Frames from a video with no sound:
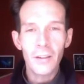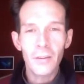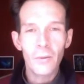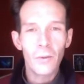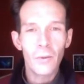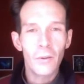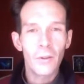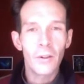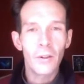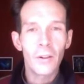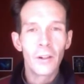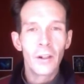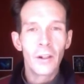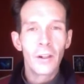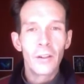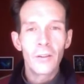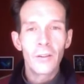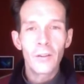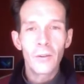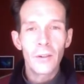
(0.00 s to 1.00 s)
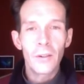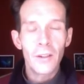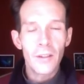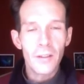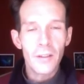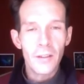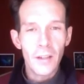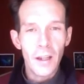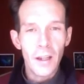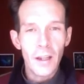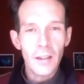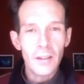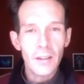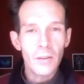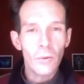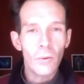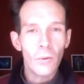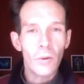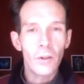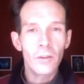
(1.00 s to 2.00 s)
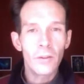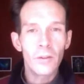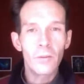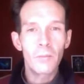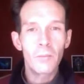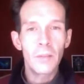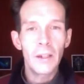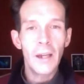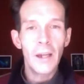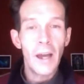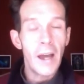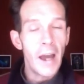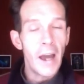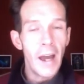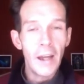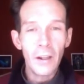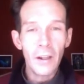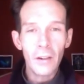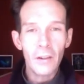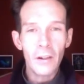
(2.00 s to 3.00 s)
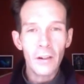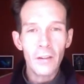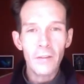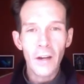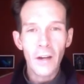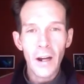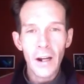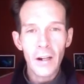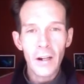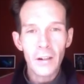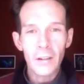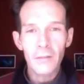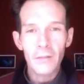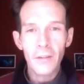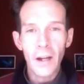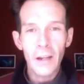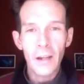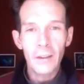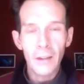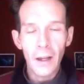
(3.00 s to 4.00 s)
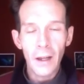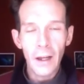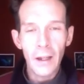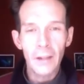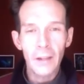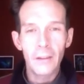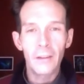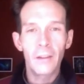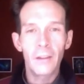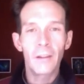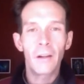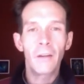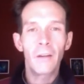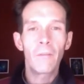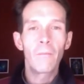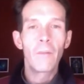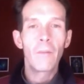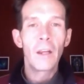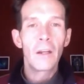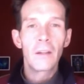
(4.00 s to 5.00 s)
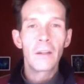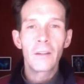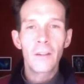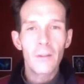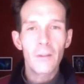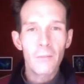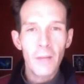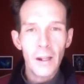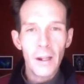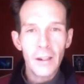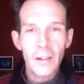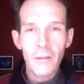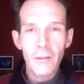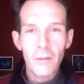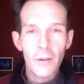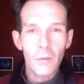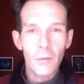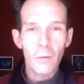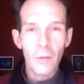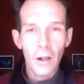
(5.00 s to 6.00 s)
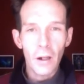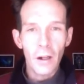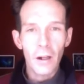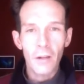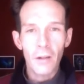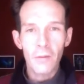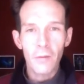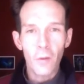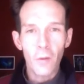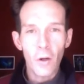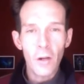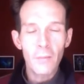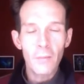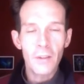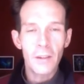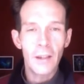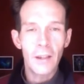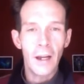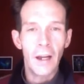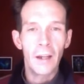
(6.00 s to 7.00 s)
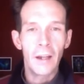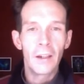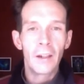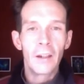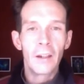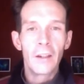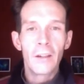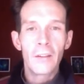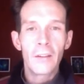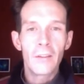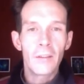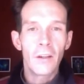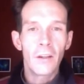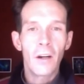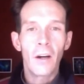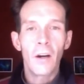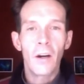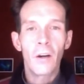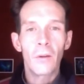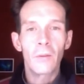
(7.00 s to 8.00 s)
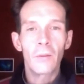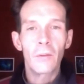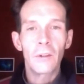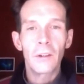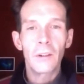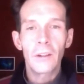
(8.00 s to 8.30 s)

or to assist or to be an anchor of higher divine light. You know, there's many different forms in that. So,